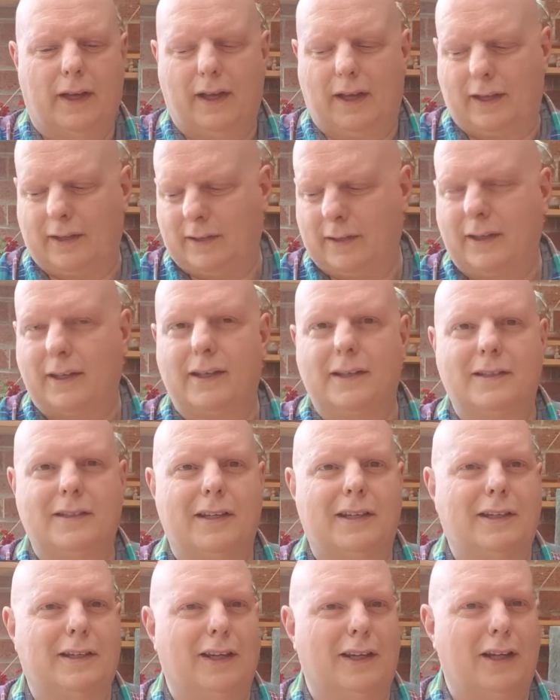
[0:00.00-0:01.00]
I think he's
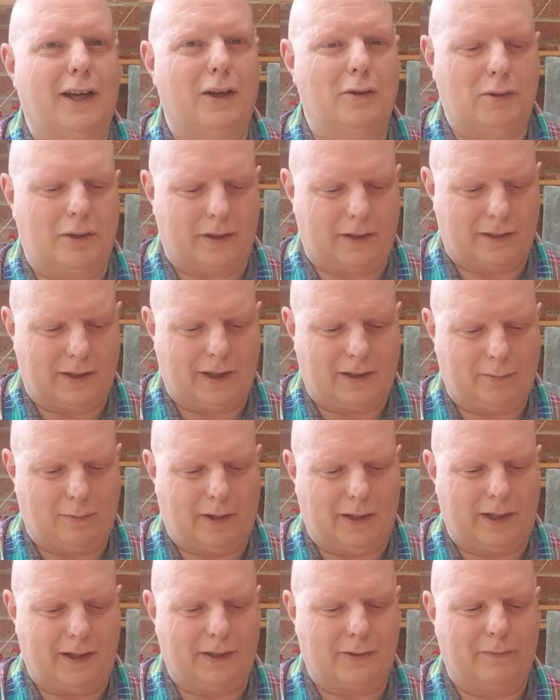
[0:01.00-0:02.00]
seen the locust, that's
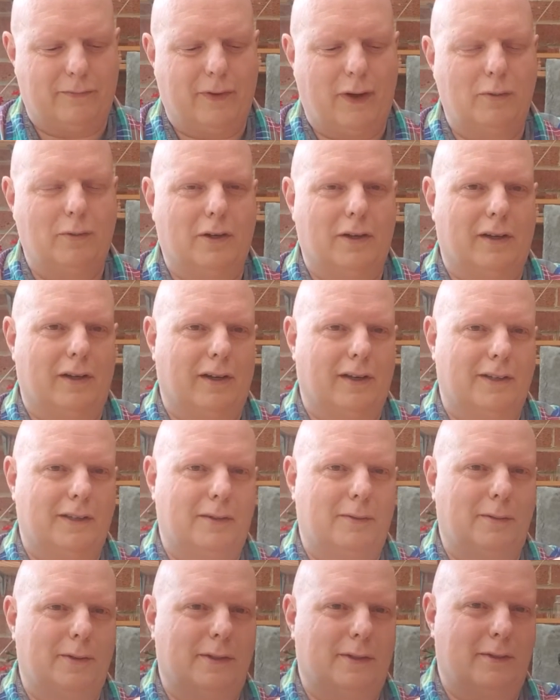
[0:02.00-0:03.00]
why he's vocalising,
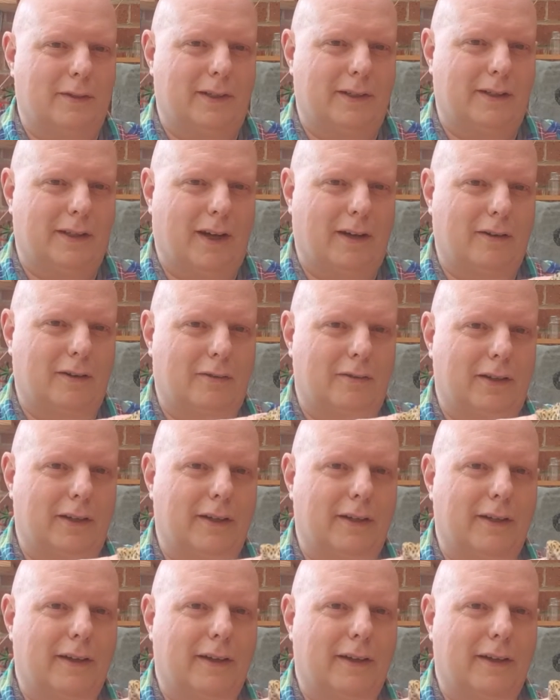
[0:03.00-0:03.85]
he's hungry.